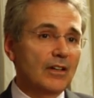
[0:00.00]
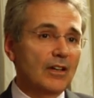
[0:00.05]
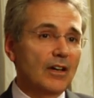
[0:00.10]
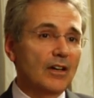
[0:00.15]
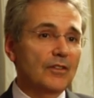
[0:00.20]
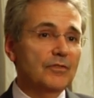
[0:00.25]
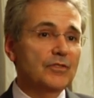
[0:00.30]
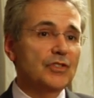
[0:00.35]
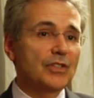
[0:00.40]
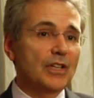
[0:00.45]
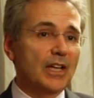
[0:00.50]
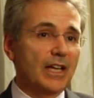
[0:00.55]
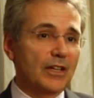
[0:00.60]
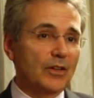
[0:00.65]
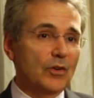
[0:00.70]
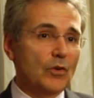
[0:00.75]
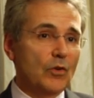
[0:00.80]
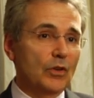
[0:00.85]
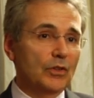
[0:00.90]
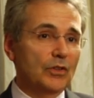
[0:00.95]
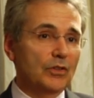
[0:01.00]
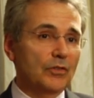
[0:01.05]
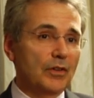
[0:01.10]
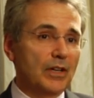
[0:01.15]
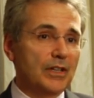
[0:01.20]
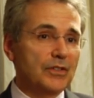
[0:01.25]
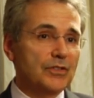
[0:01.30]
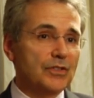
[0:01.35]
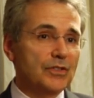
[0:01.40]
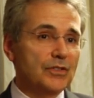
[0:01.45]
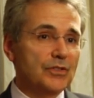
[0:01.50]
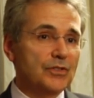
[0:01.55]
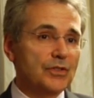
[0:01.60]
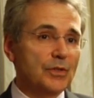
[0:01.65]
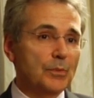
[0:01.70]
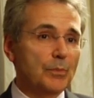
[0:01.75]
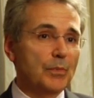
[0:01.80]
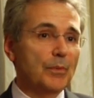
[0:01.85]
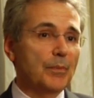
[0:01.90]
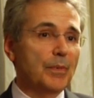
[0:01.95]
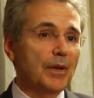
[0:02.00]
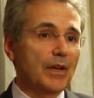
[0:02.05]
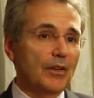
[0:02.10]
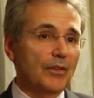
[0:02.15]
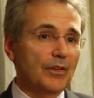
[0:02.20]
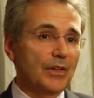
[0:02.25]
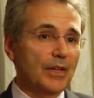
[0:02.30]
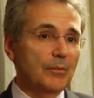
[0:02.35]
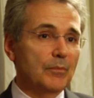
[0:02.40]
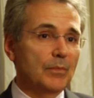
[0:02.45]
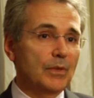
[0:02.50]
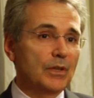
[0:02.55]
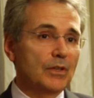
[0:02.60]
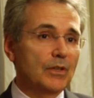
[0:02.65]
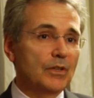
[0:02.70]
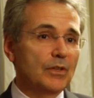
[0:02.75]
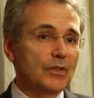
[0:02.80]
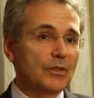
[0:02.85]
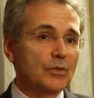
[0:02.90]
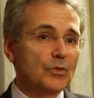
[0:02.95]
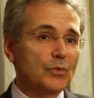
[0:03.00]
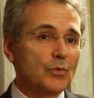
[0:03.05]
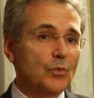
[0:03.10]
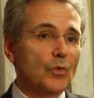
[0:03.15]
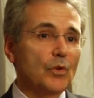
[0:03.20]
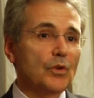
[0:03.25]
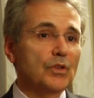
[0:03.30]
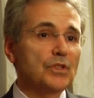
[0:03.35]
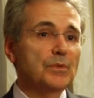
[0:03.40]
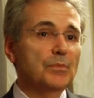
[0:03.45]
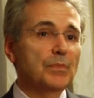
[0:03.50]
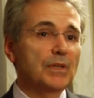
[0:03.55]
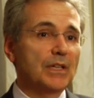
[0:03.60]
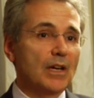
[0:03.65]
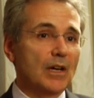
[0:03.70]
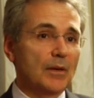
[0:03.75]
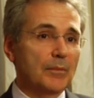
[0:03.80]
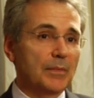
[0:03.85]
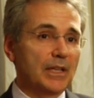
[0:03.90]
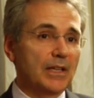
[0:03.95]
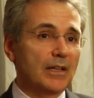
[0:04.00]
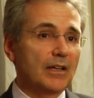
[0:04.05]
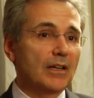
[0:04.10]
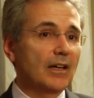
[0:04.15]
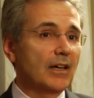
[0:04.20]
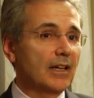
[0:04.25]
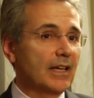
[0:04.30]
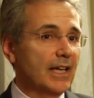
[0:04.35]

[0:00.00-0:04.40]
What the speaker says: of genetic alterations to propel them towards becoming a